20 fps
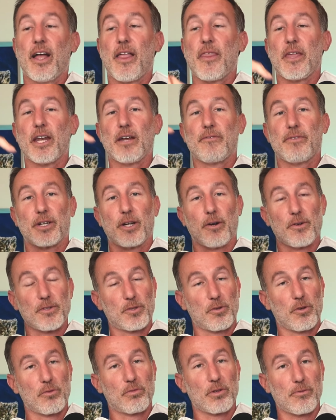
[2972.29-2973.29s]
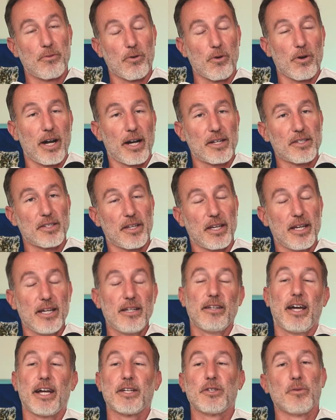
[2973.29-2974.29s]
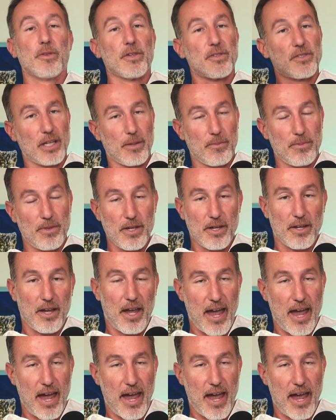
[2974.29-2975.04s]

And then if it goes two, three, four X again, I do the same thing.